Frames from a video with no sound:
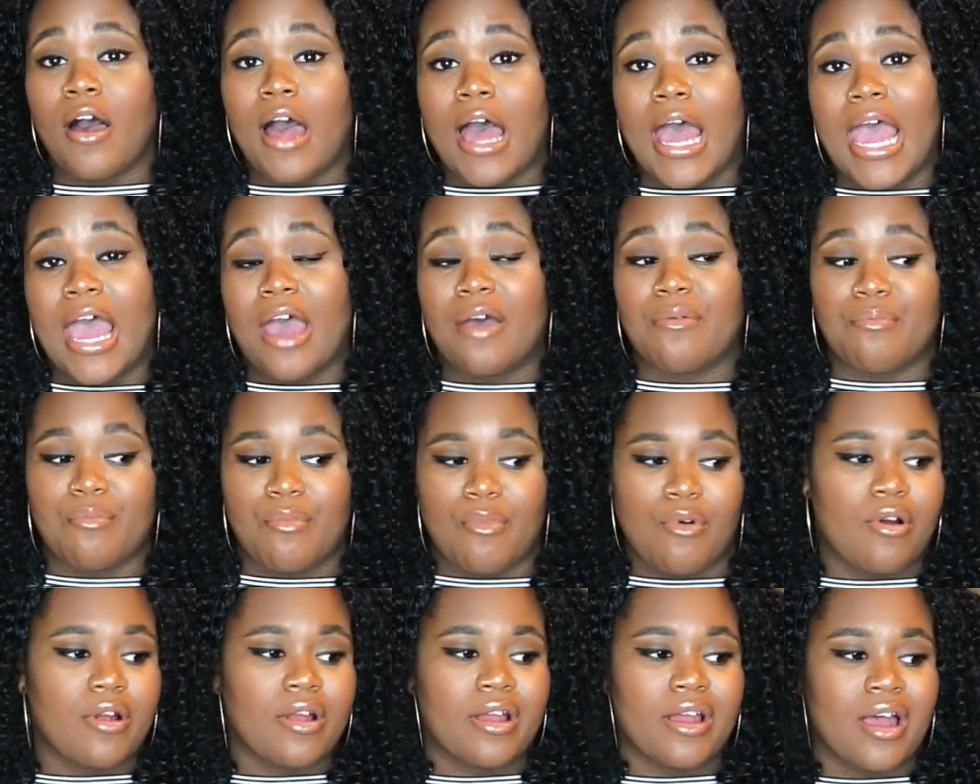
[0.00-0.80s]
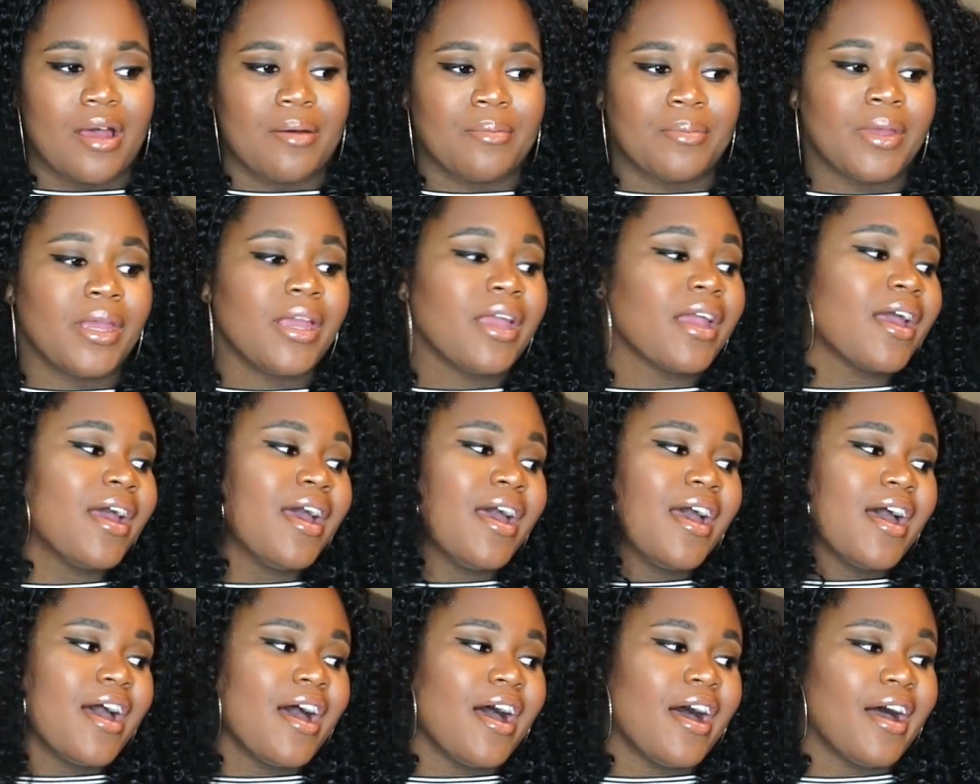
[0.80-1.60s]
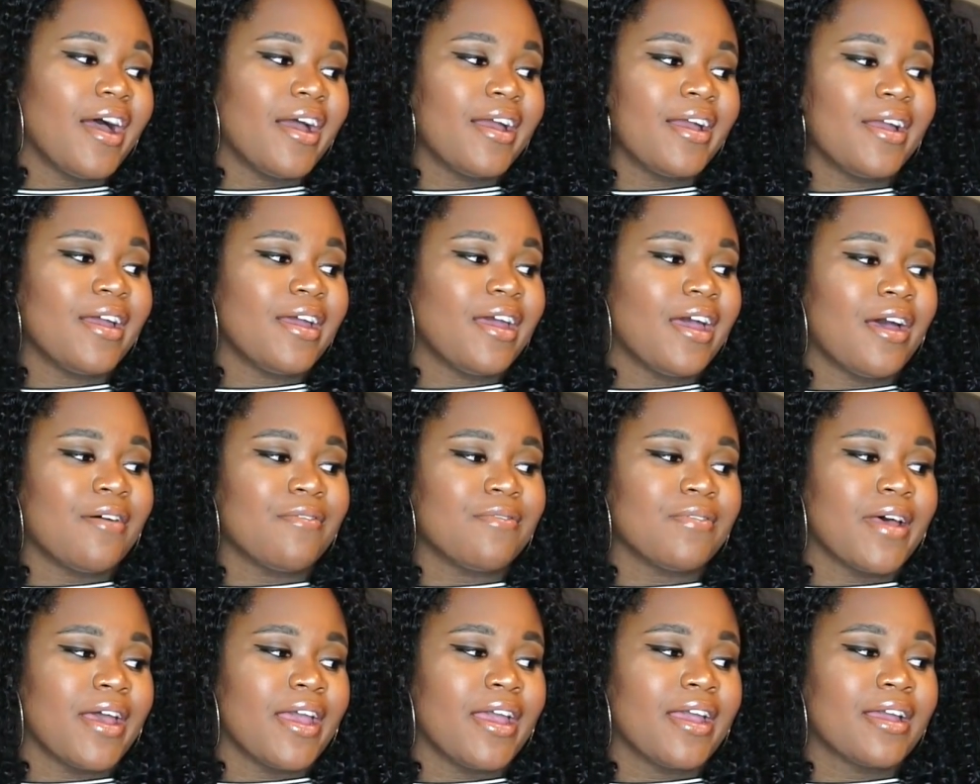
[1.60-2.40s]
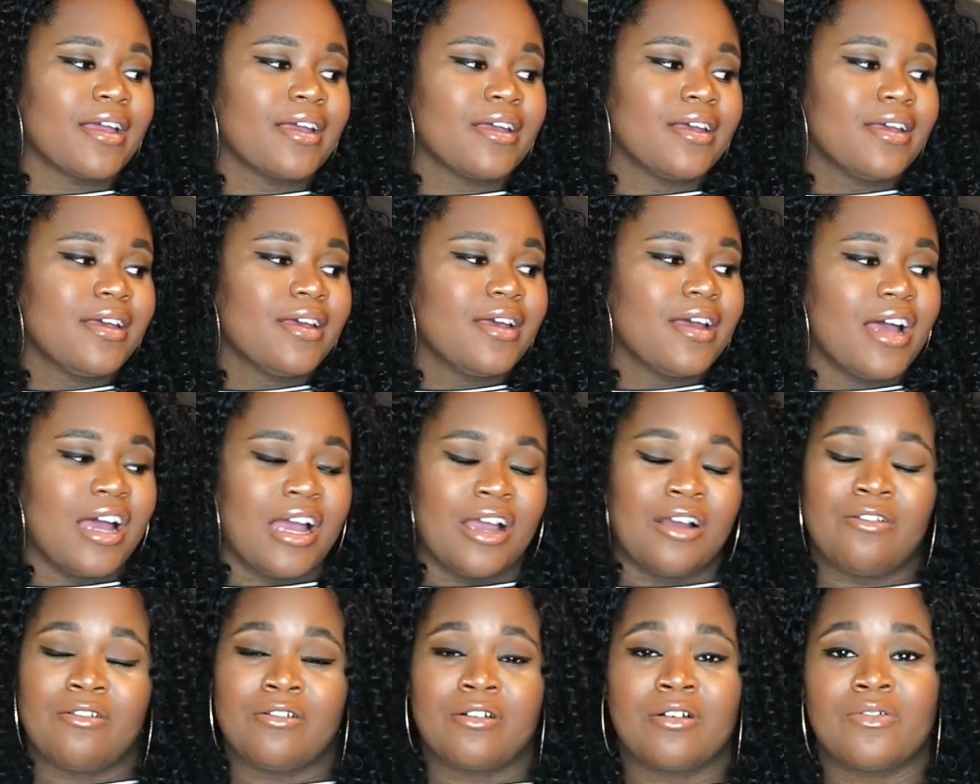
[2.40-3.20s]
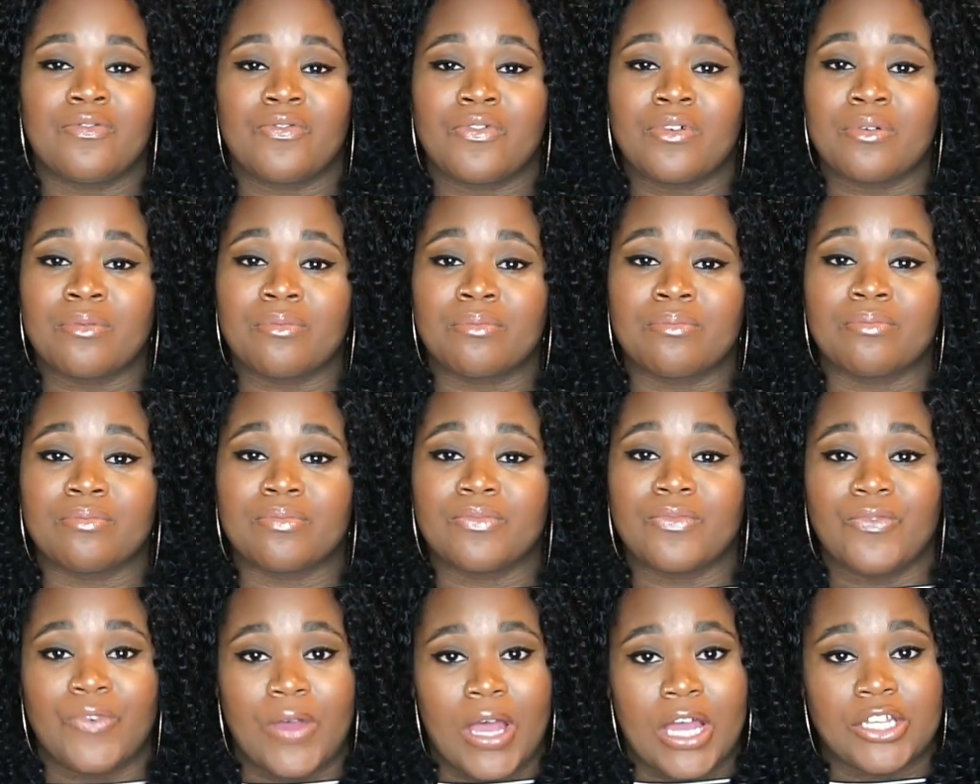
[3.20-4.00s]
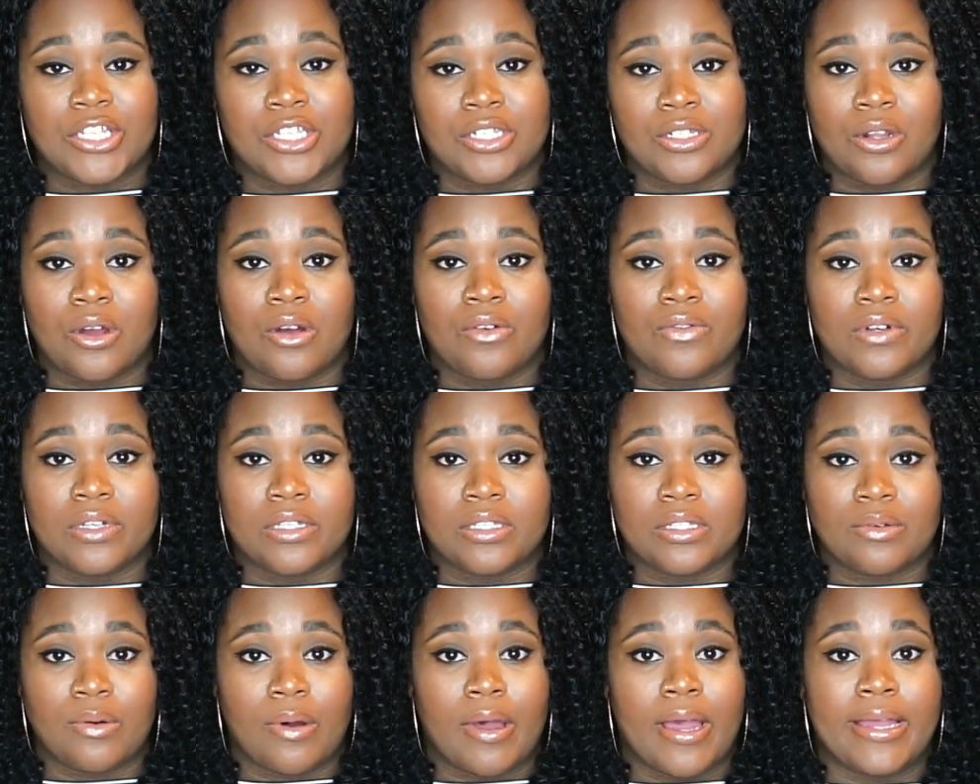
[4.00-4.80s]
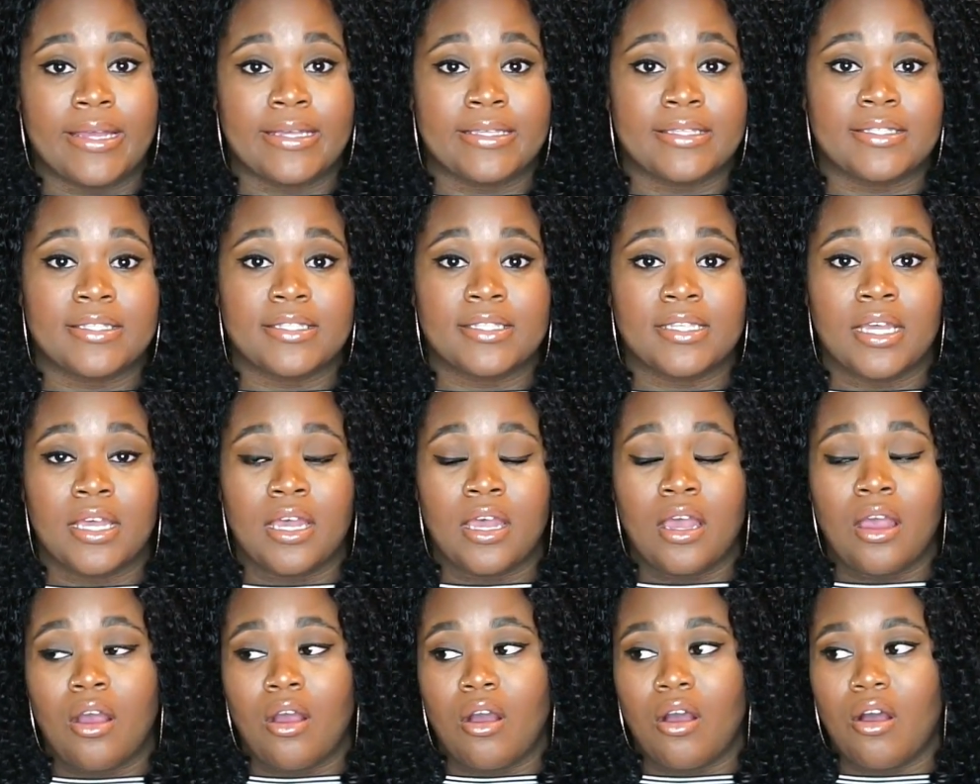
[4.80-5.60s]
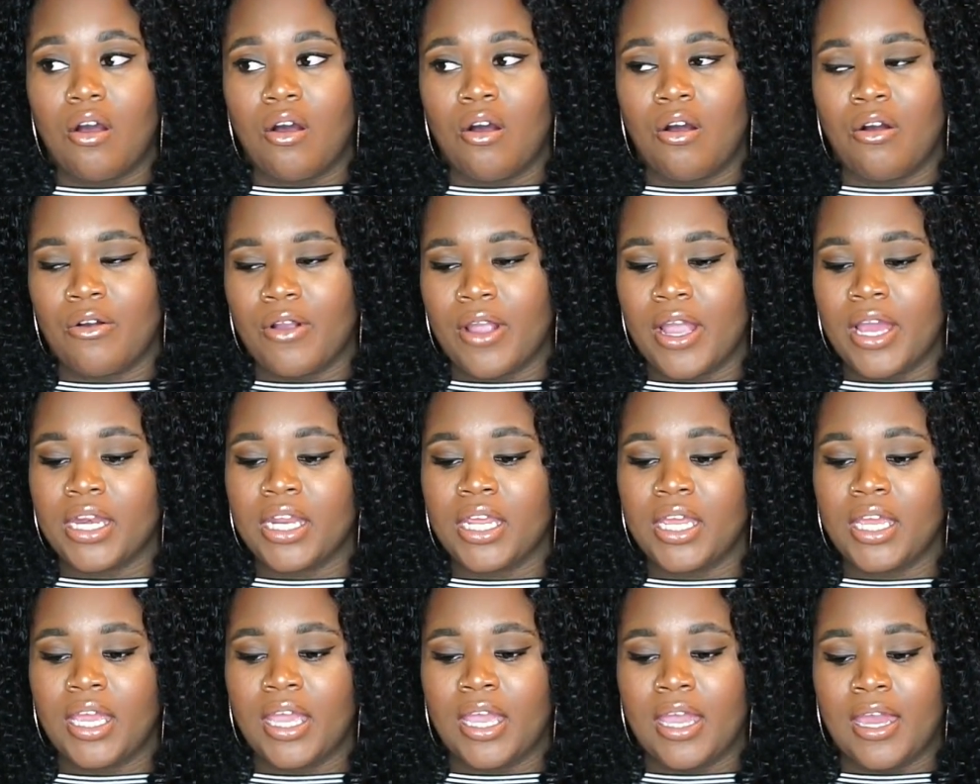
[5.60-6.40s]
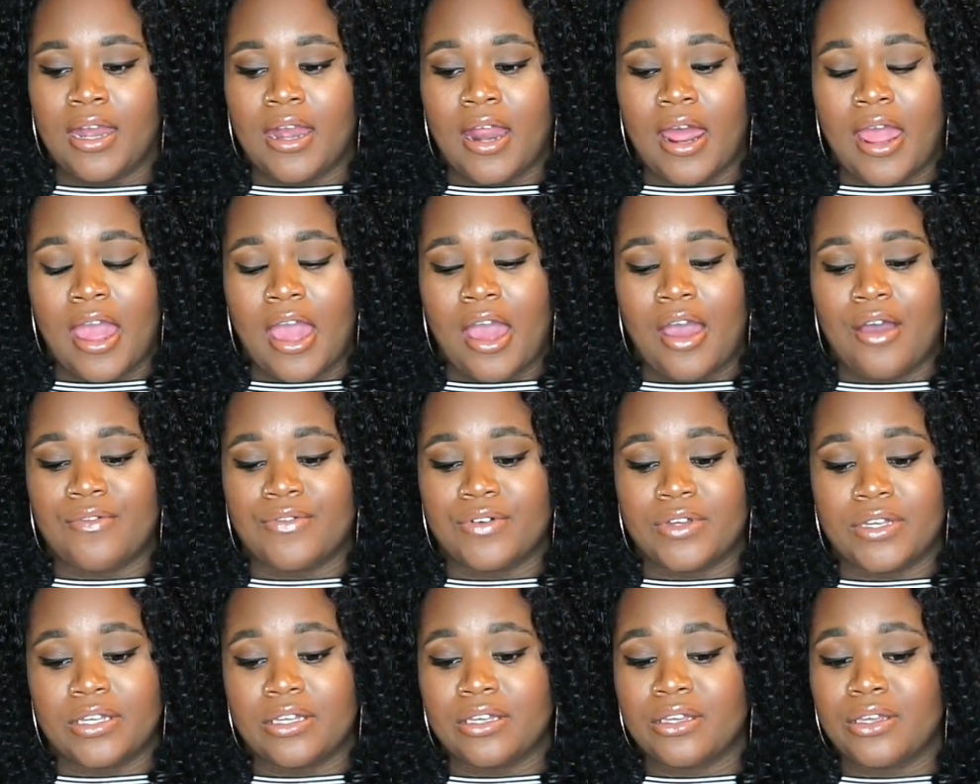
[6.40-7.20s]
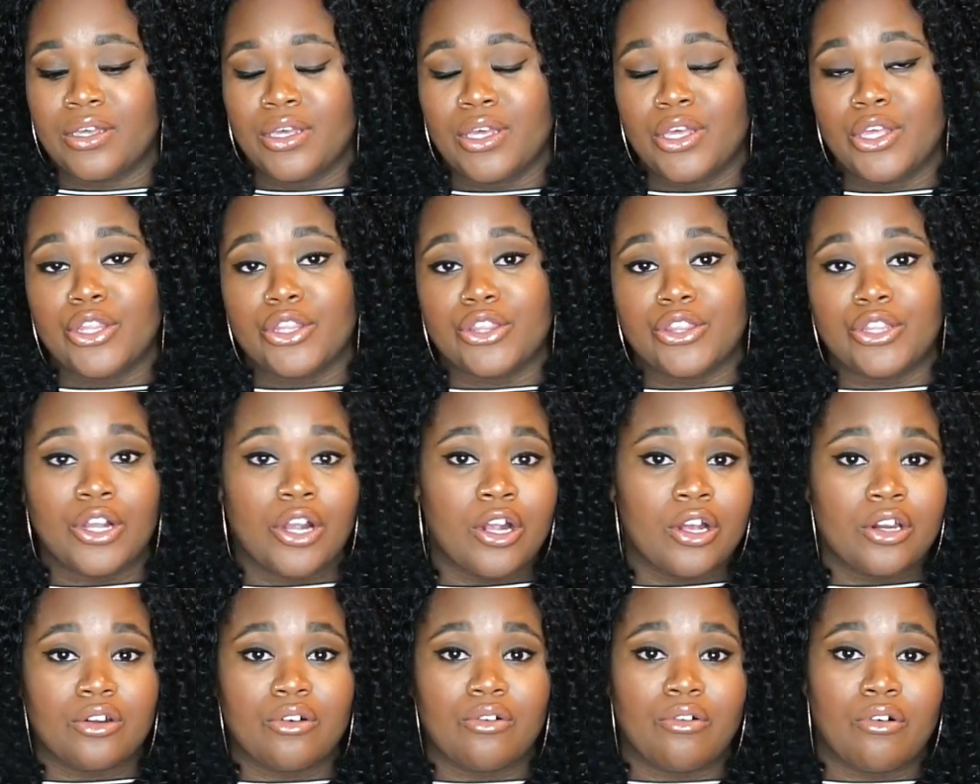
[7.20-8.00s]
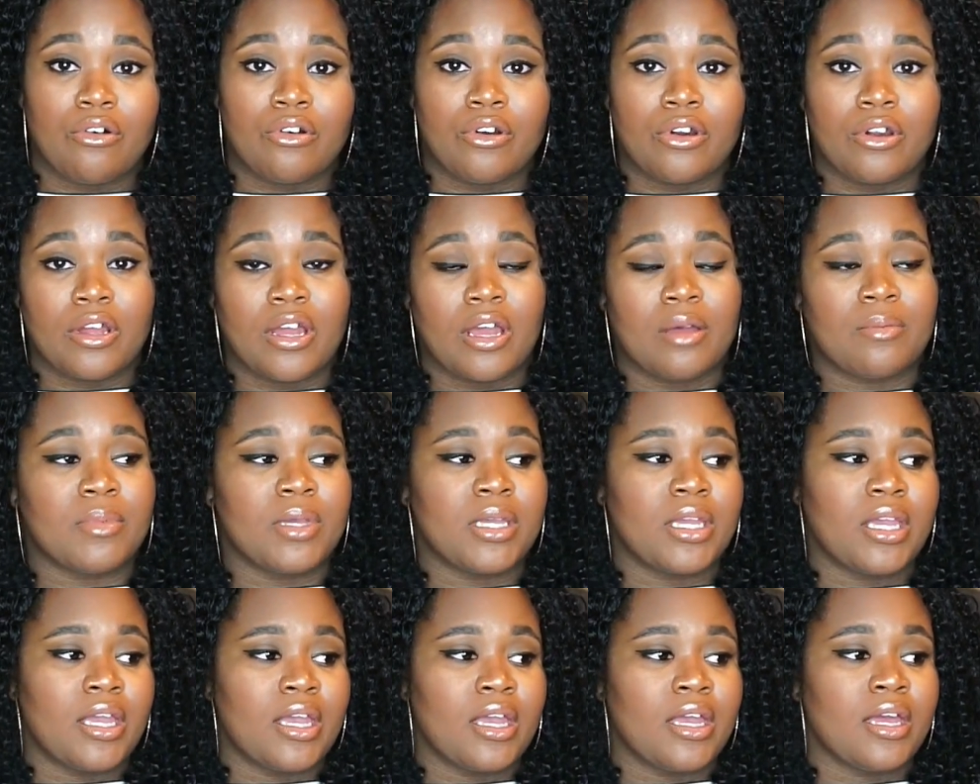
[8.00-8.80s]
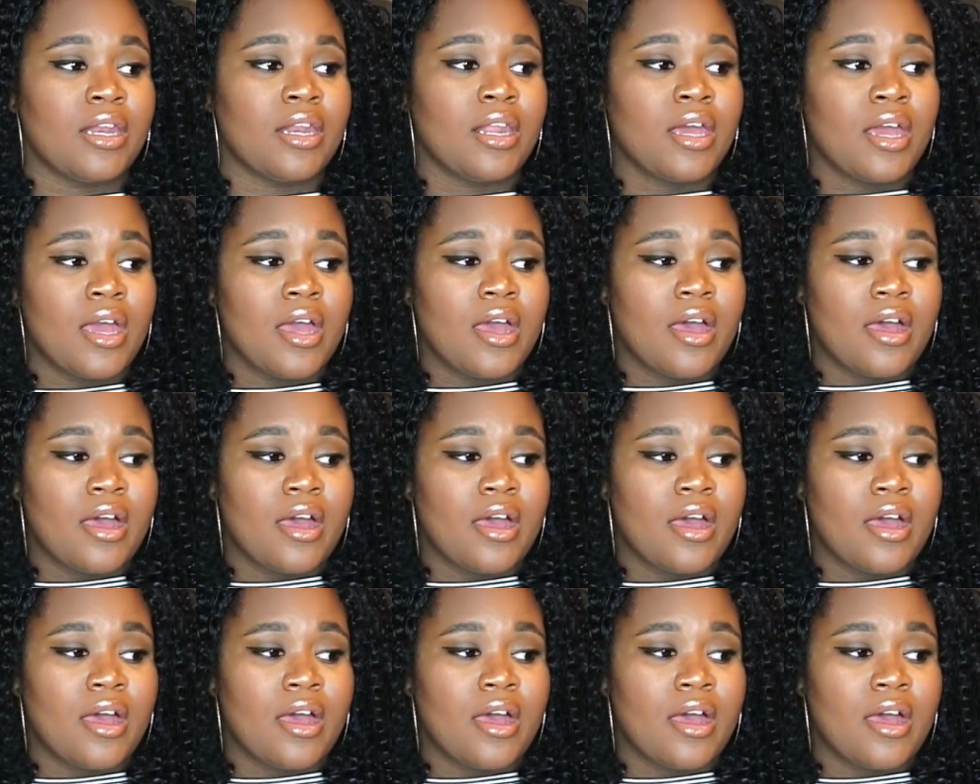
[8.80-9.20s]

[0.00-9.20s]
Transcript: I have more coming. I have like, I ordered from Fashion Nova twice already and I have a third order coming in.